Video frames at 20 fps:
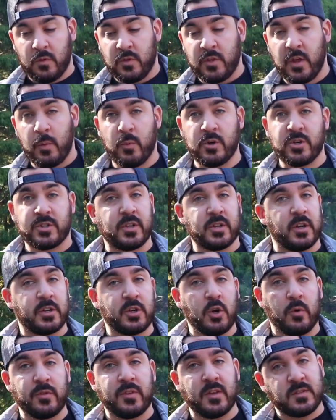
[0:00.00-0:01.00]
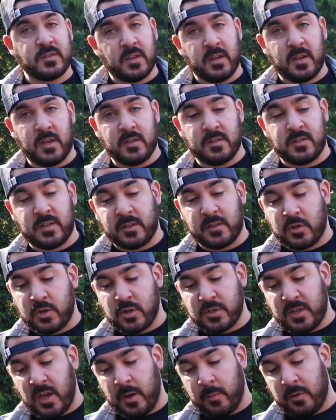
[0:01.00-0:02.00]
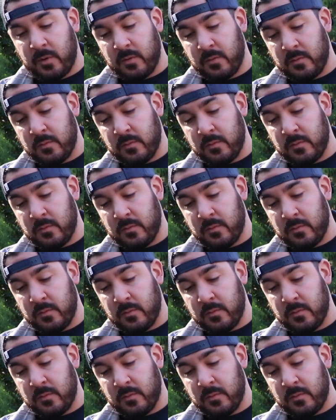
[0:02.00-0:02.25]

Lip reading: Then we're just gonna coat this in Signature Salmon.